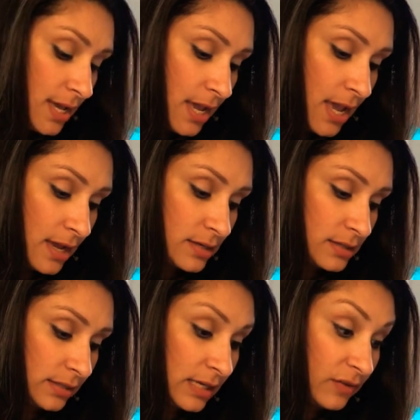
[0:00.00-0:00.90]

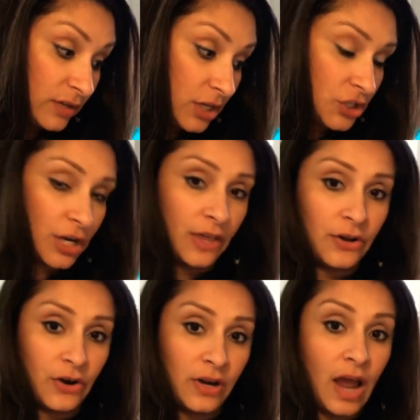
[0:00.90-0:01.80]
and giving each
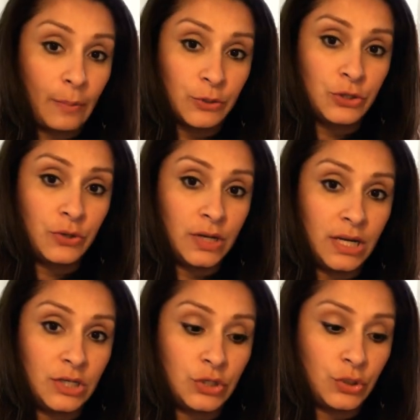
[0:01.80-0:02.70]
other an
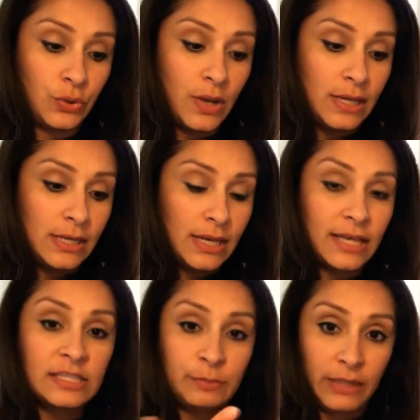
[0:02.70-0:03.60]
opportunity to
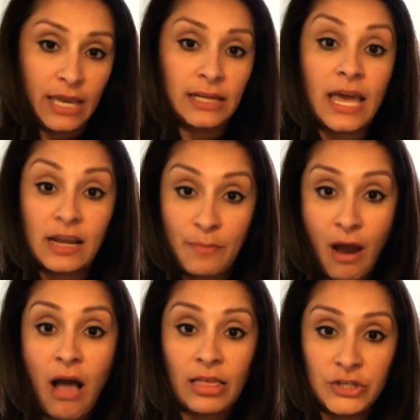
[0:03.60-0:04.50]
explain and
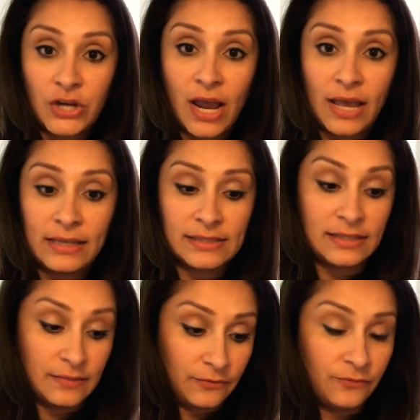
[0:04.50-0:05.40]
apologize
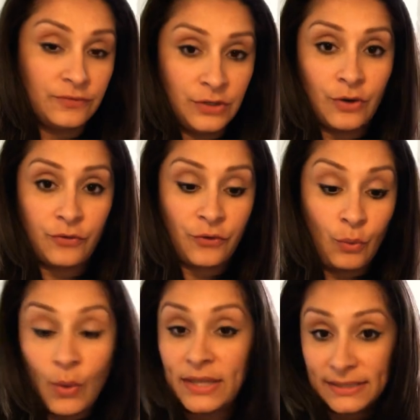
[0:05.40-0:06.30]
for
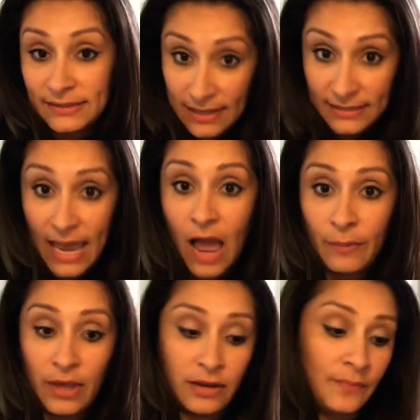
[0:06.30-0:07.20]
what has
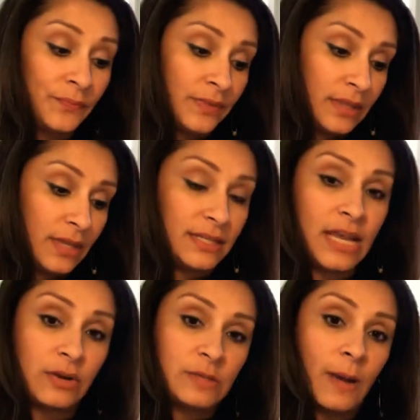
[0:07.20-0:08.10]
happened and
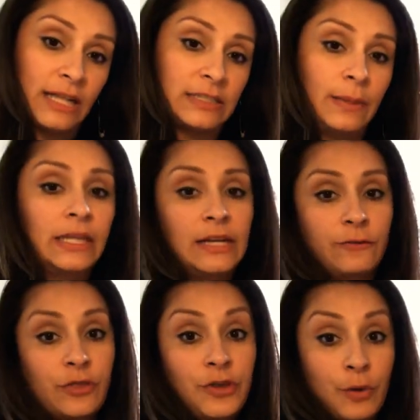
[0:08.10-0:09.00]
take responsibility
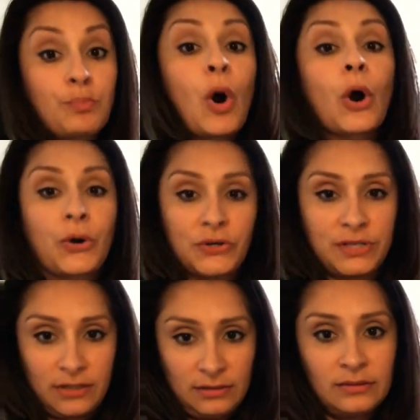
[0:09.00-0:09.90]
for their
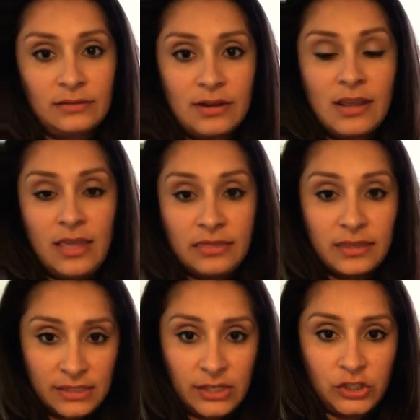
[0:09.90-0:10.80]
part in
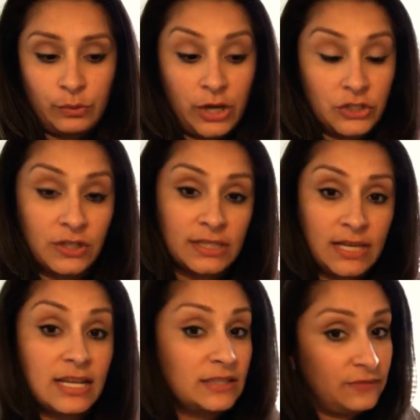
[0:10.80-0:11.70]
this situation, because
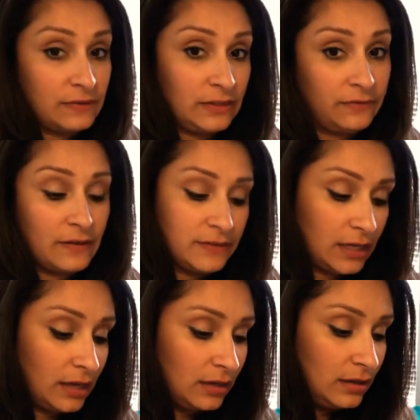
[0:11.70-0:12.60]
it is
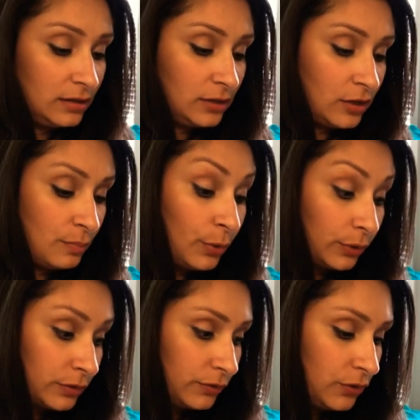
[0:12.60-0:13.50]
50-50.
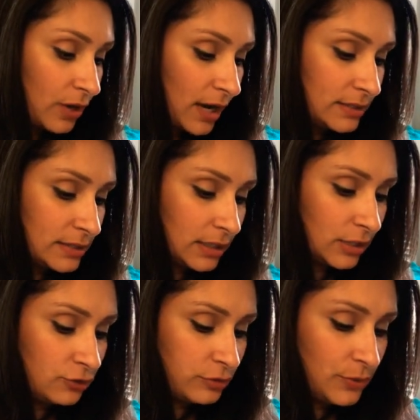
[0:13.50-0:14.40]
Both of you guys did
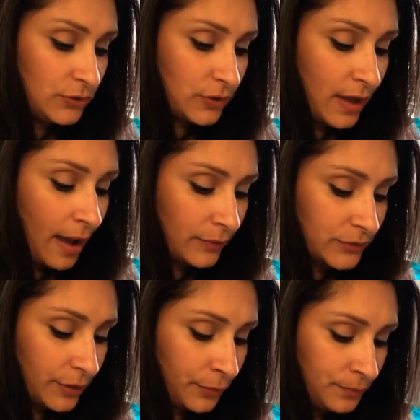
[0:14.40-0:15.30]
contribute to that.
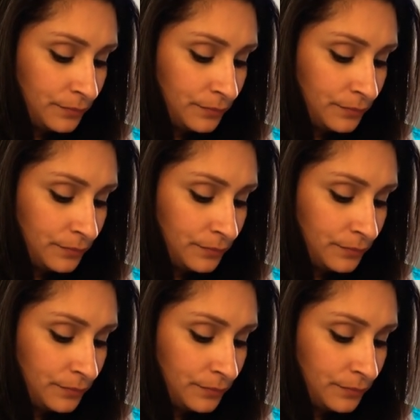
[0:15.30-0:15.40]
So